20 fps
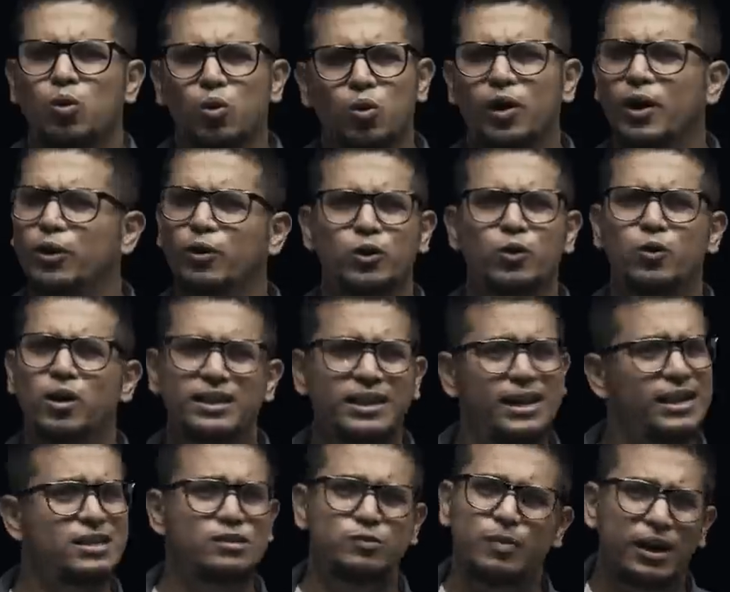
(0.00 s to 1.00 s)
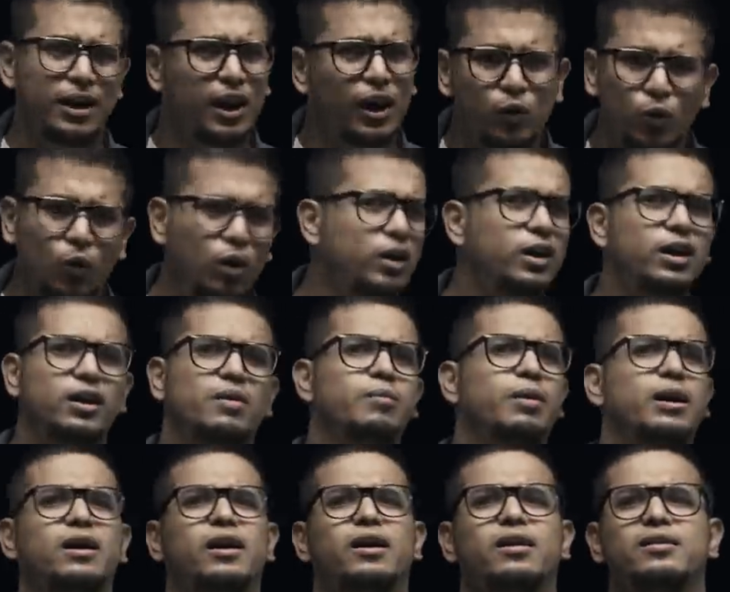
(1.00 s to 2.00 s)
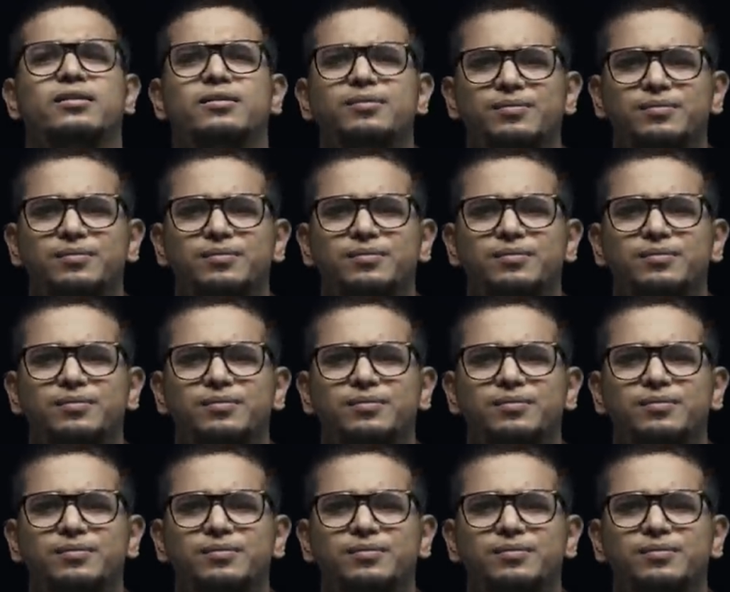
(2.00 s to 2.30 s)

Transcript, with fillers: Whew, I don't know what that is but I want it in my car.